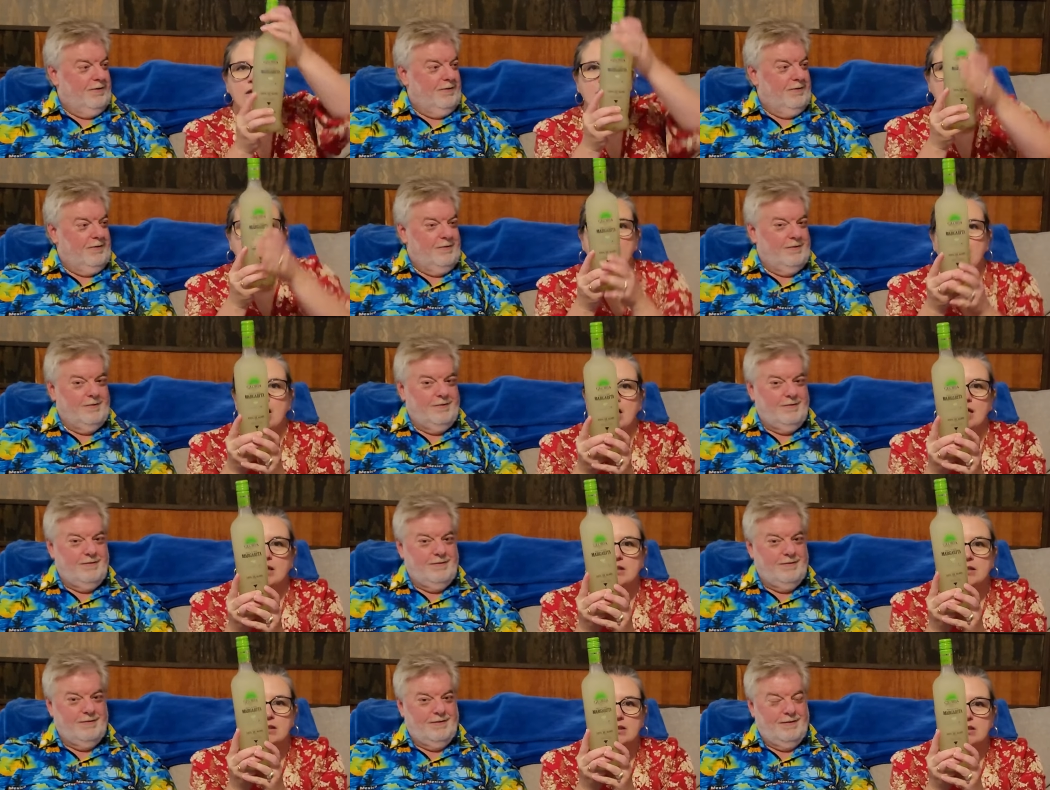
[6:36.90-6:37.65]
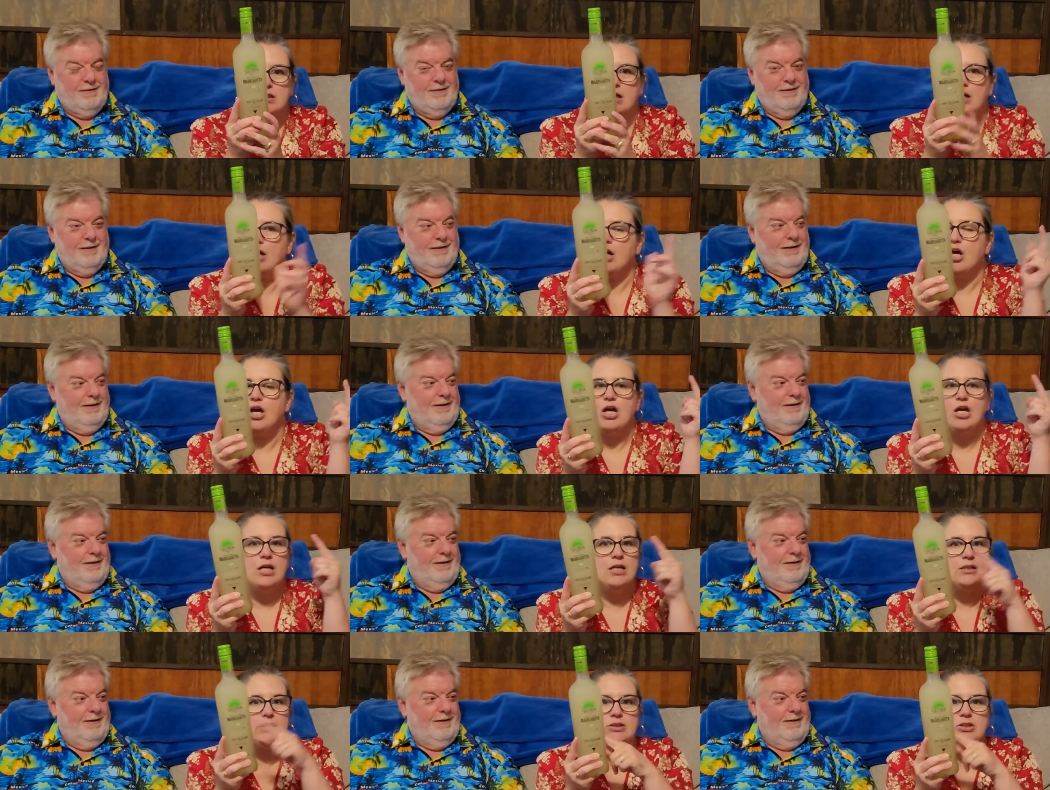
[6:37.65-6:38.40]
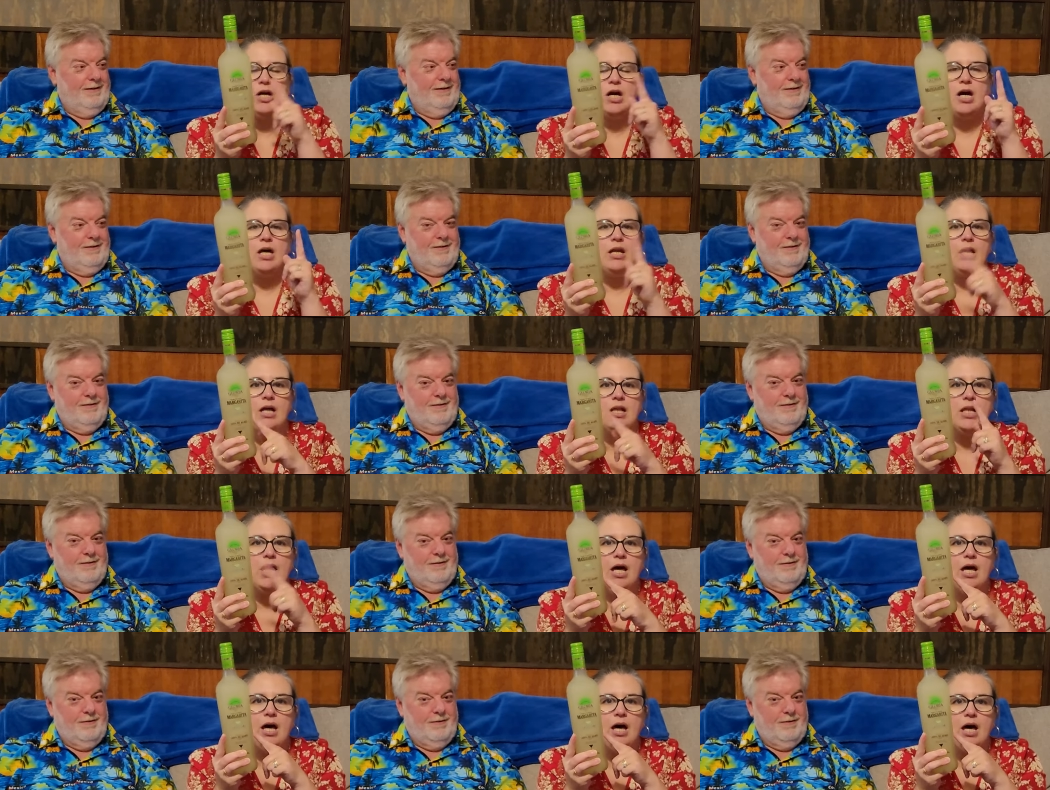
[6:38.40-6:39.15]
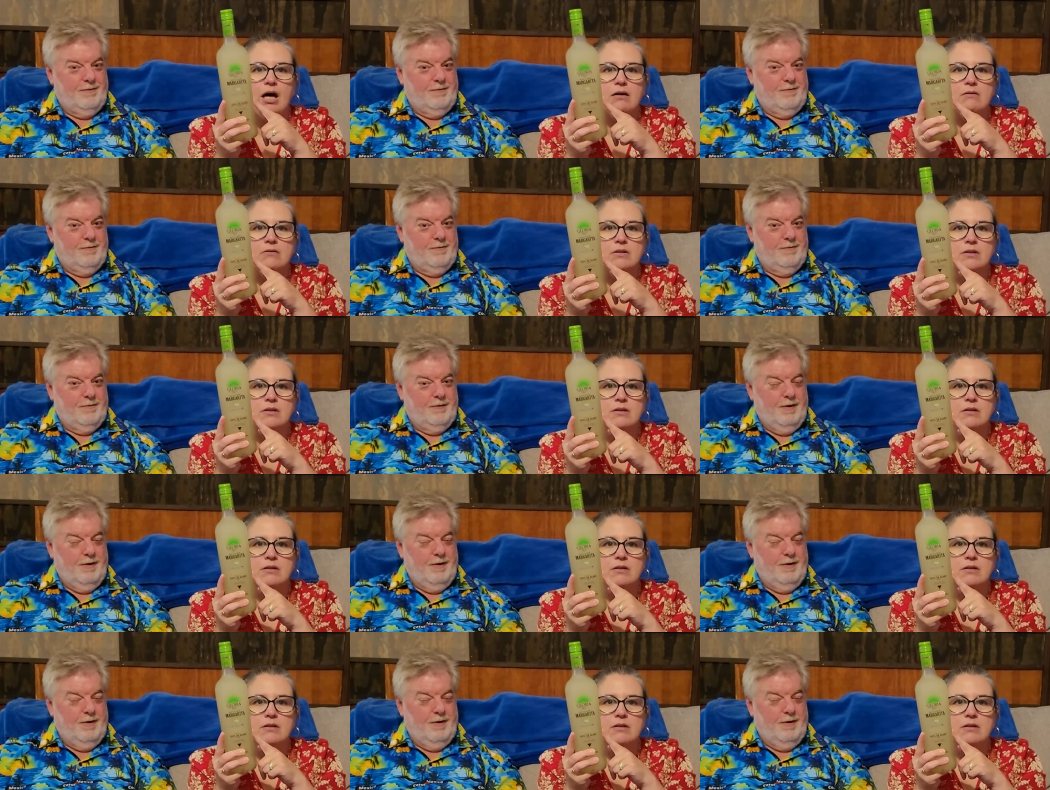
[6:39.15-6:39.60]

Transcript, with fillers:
Speaker 1: This is not allowed.